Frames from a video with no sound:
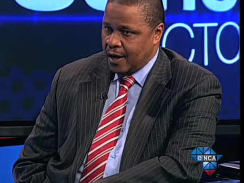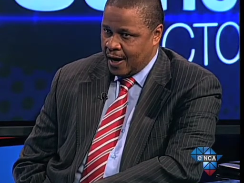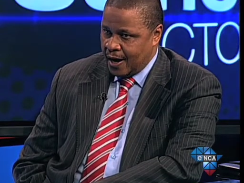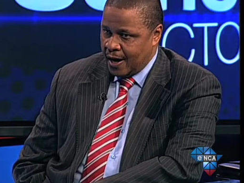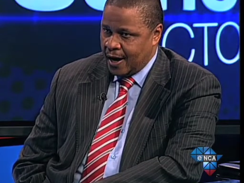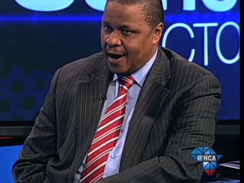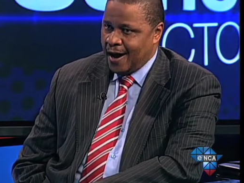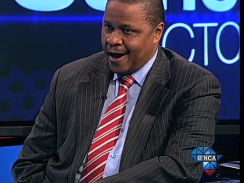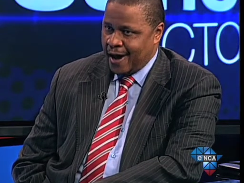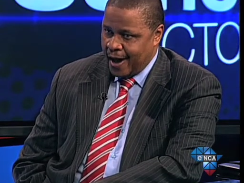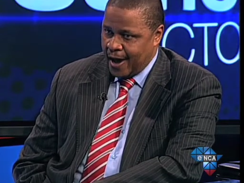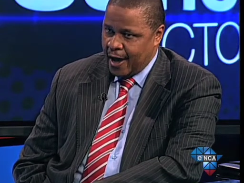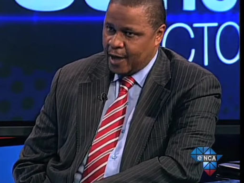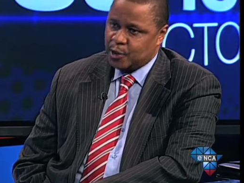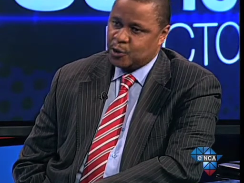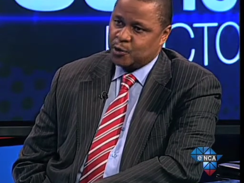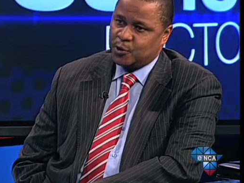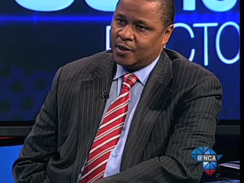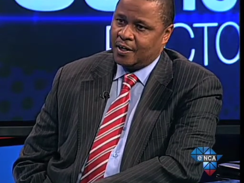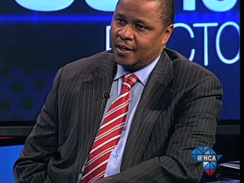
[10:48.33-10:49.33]
are
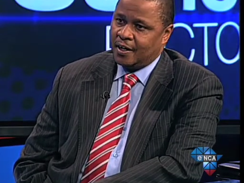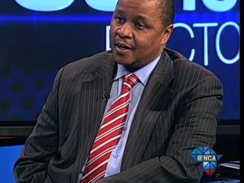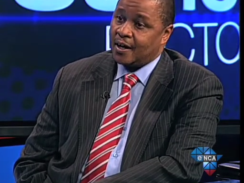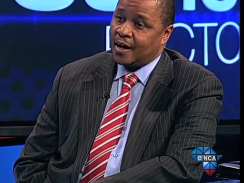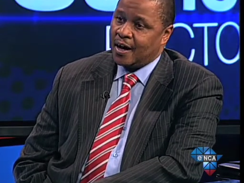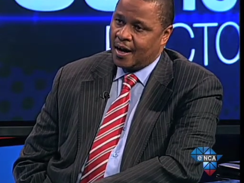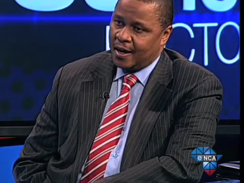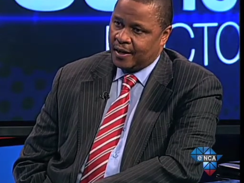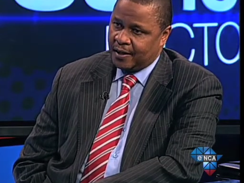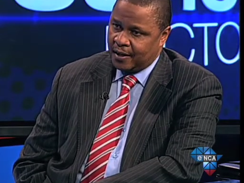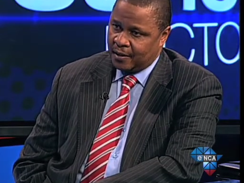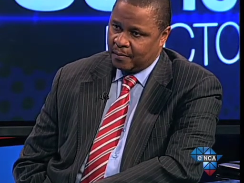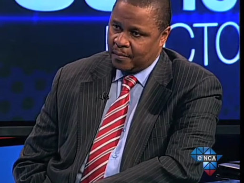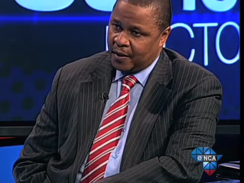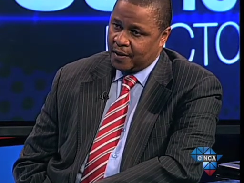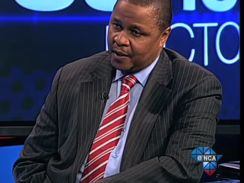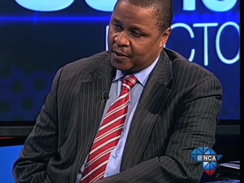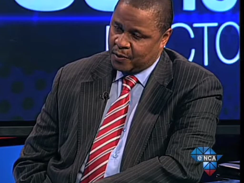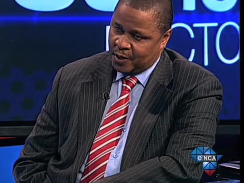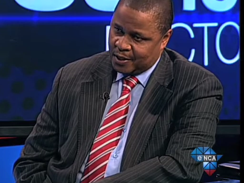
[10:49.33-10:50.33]
actually guided by
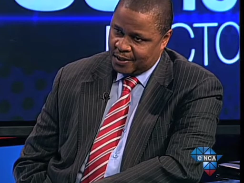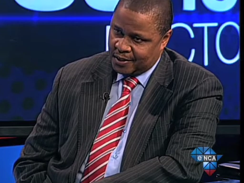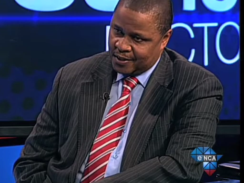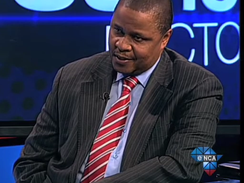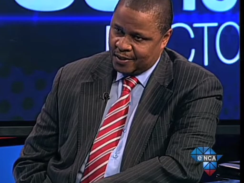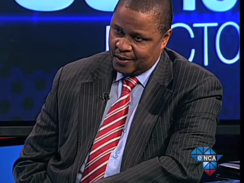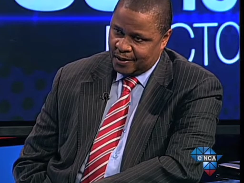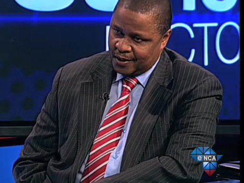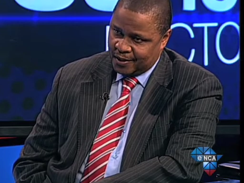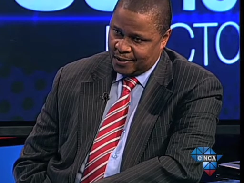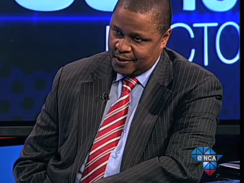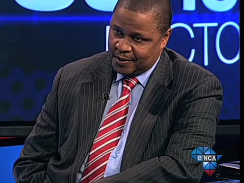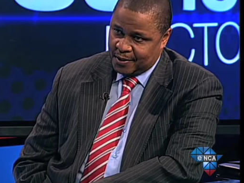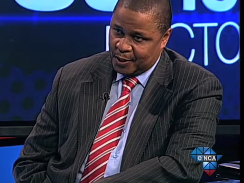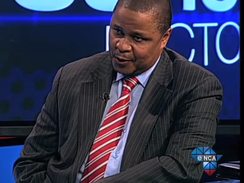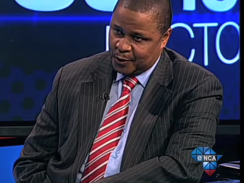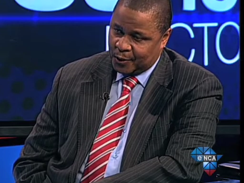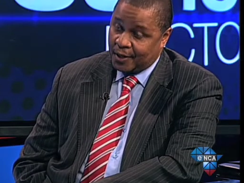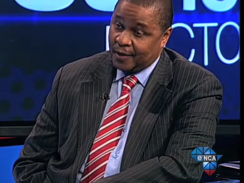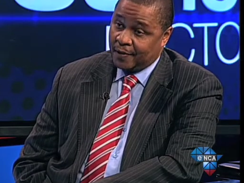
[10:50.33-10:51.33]
the criteria that is
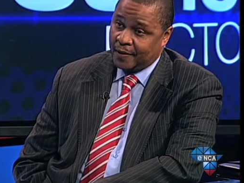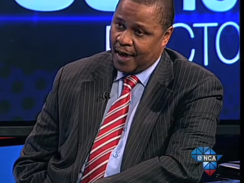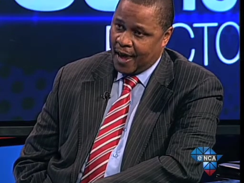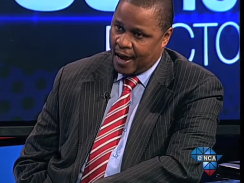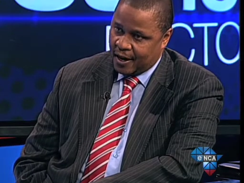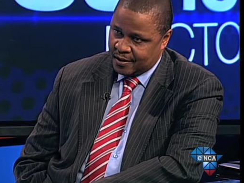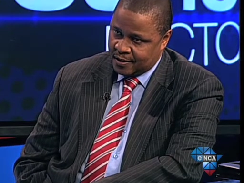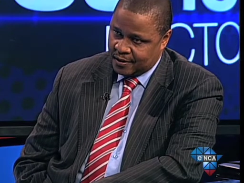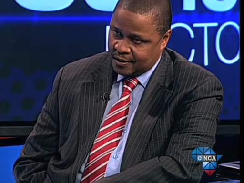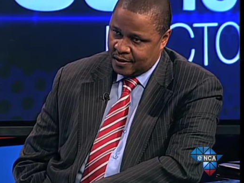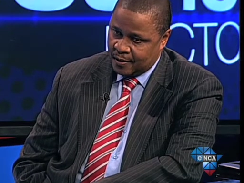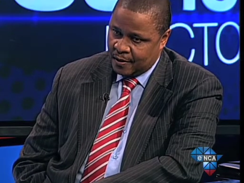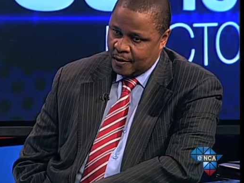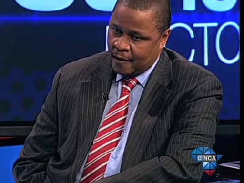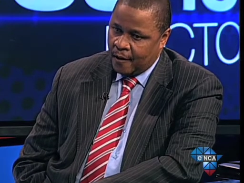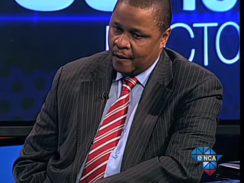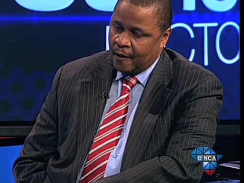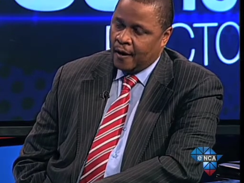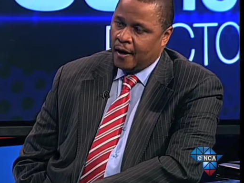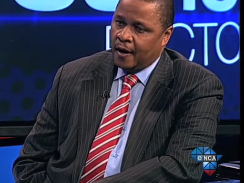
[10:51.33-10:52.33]
actually in the Act.
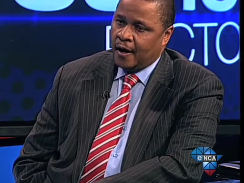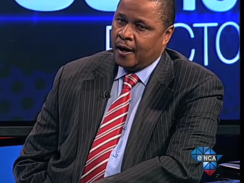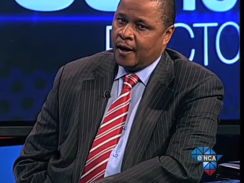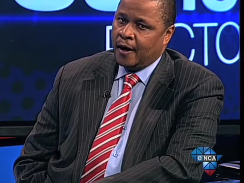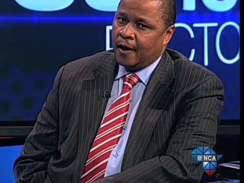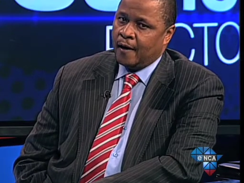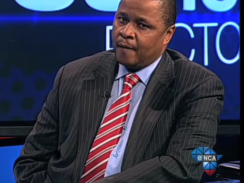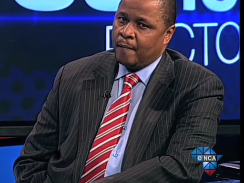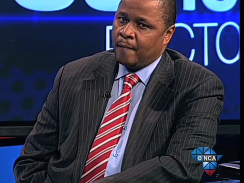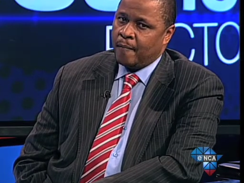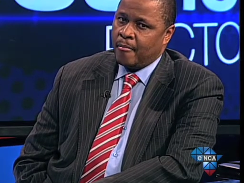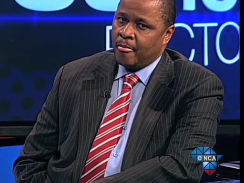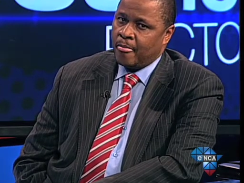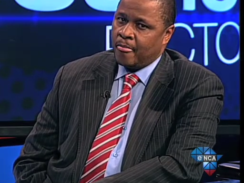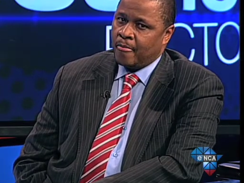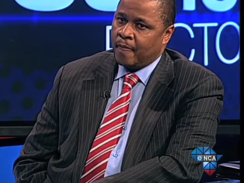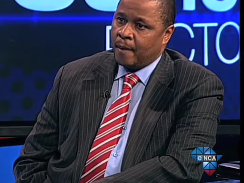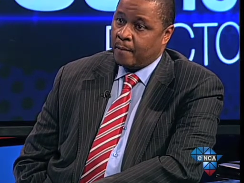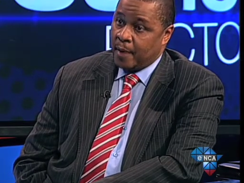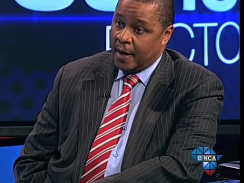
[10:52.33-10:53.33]

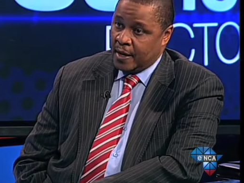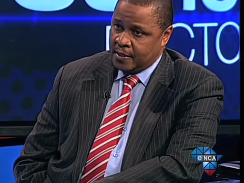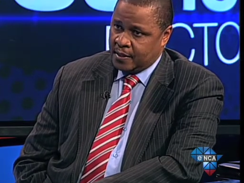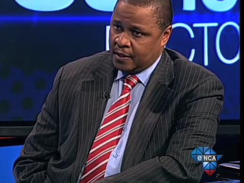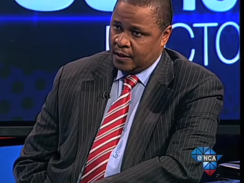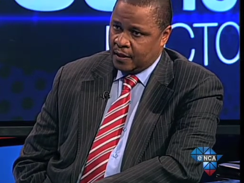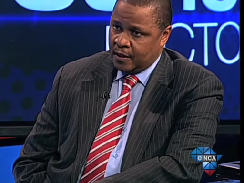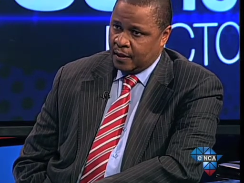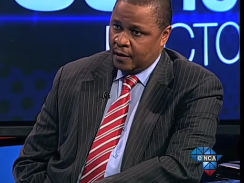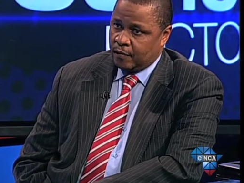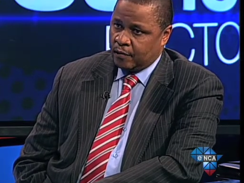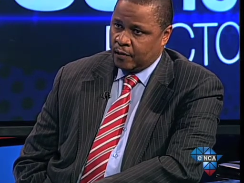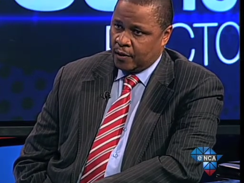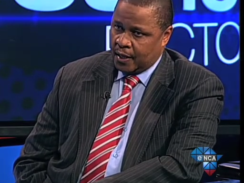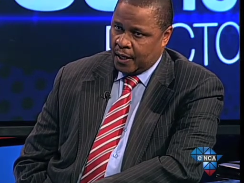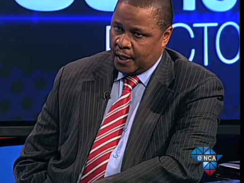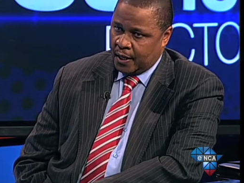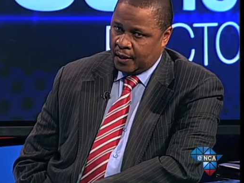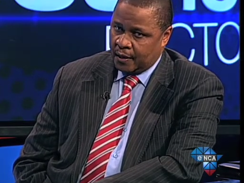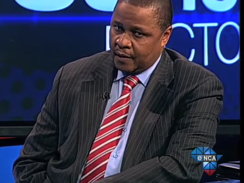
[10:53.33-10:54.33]
Basically, if you
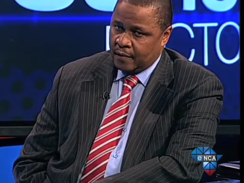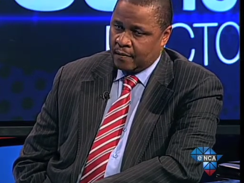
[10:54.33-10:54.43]
like,